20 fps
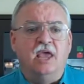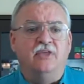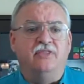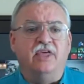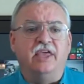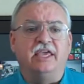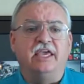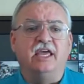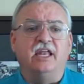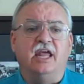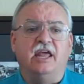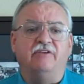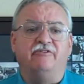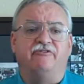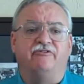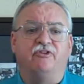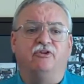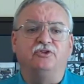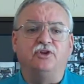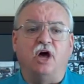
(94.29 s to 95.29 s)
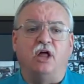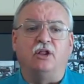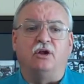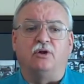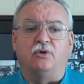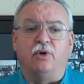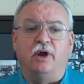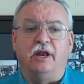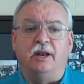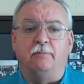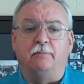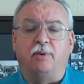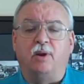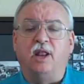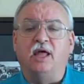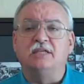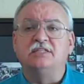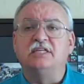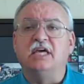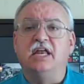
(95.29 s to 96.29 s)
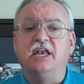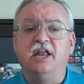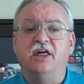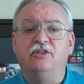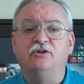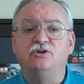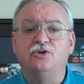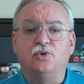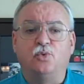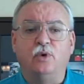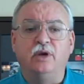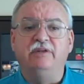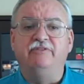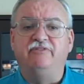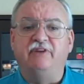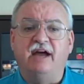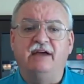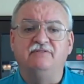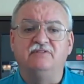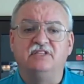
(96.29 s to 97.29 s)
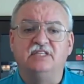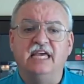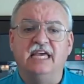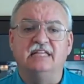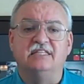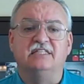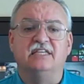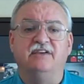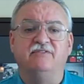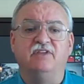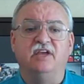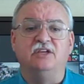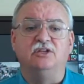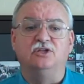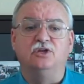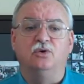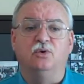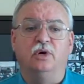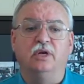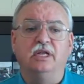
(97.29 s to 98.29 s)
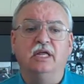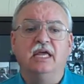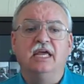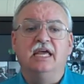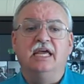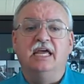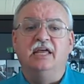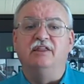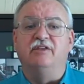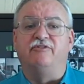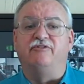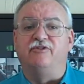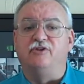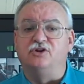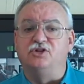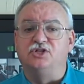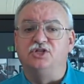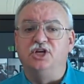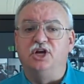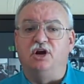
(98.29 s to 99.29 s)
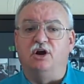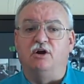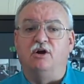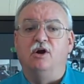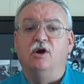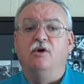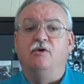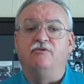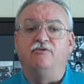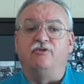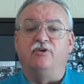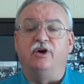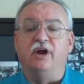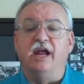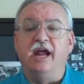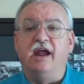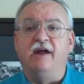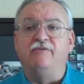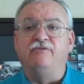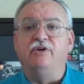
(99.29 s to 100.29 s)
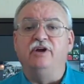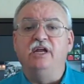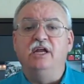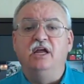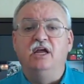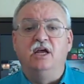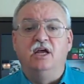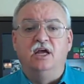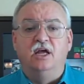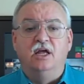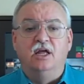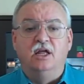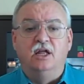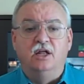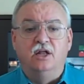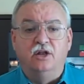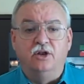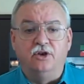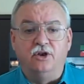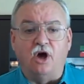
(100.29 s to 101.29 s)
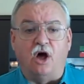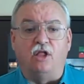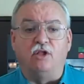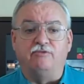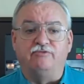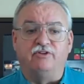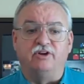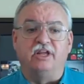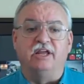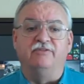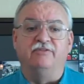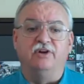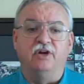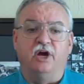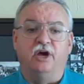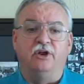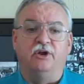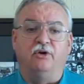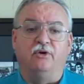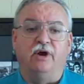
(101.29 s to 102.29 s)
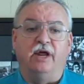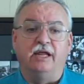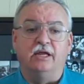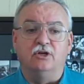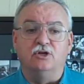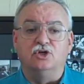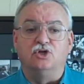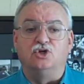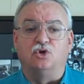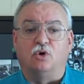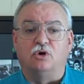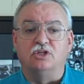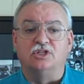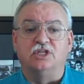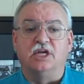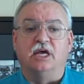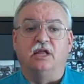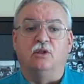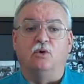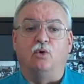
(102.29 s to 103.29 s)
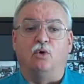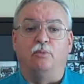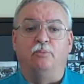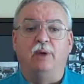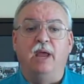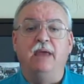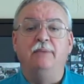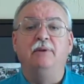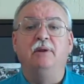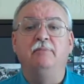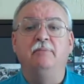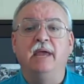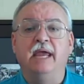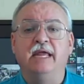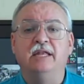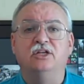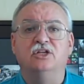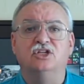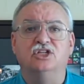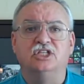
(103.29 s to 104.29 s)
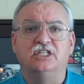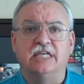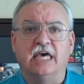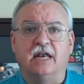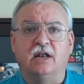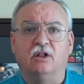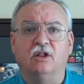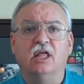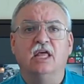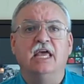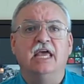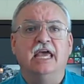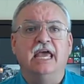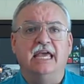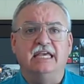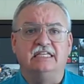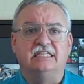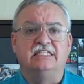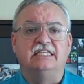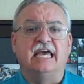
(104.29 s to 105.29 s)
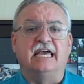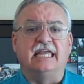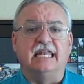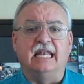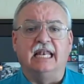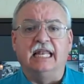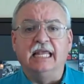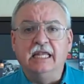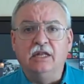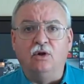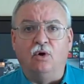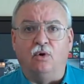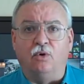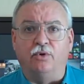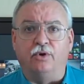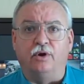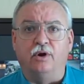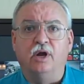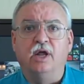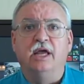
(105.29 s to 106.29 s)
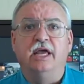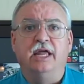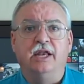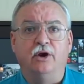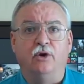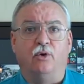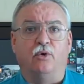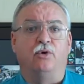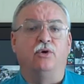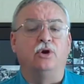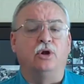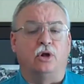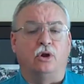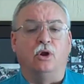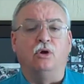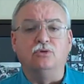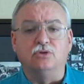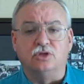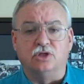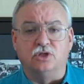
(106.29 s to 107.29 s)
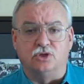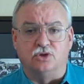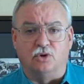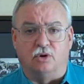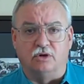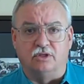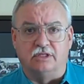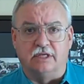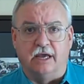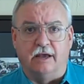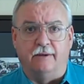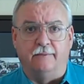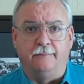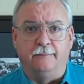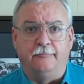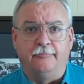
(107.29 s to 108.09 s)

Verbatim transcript: They get a full dollar credit plus another 25 cents if they do it in the first year for every dollar forgiven under a short sale or payment made to settle a second lien holder in order to close the short sale.